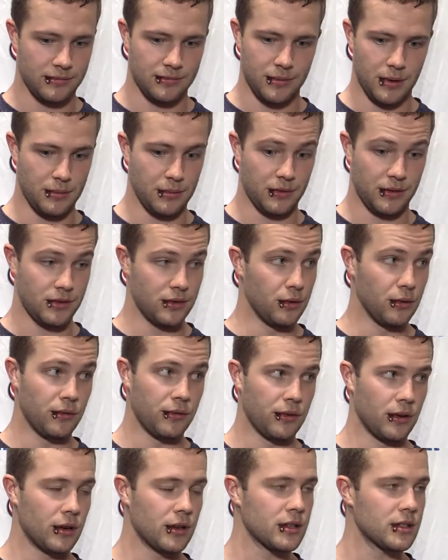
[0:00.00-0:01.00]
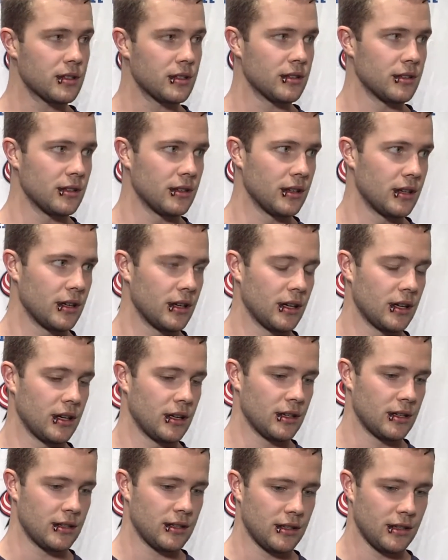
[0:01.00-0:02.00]
maybe June 1st,
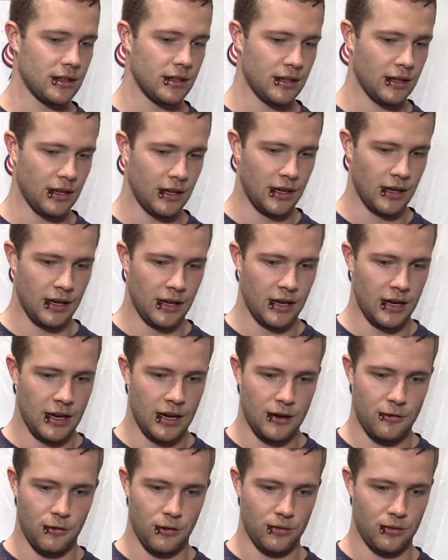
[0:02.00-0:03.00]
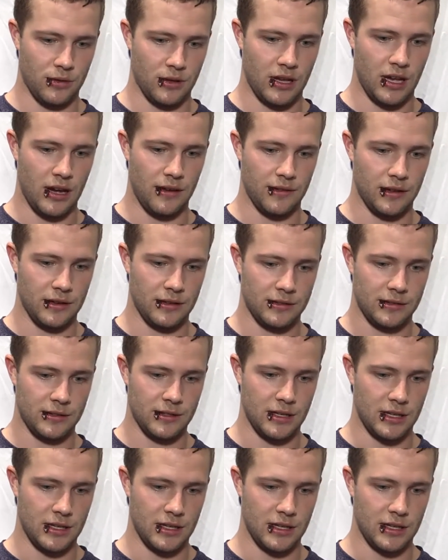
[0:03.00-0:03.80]
and worked with Kevin,